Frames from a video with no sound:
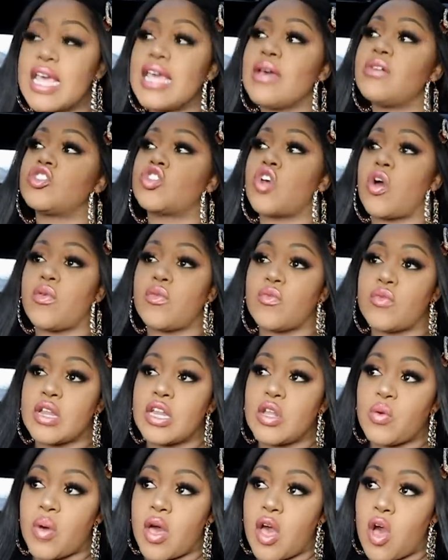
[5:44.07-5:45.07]
It was going
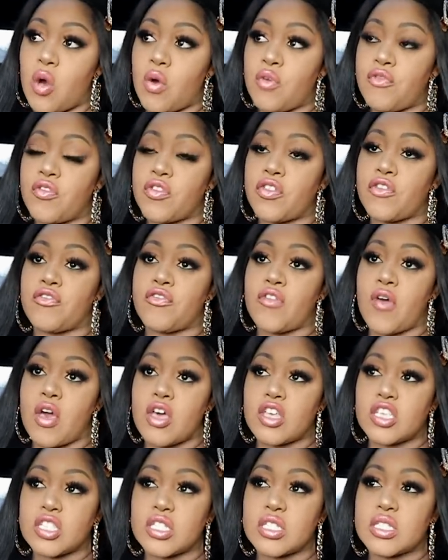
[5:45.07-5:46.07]
really well for the
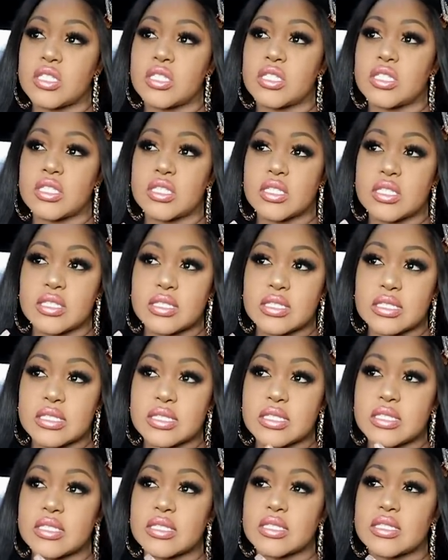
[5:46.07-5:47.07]

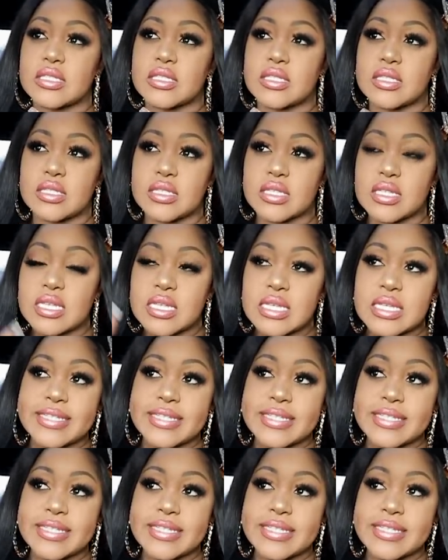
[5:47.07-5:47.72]
first...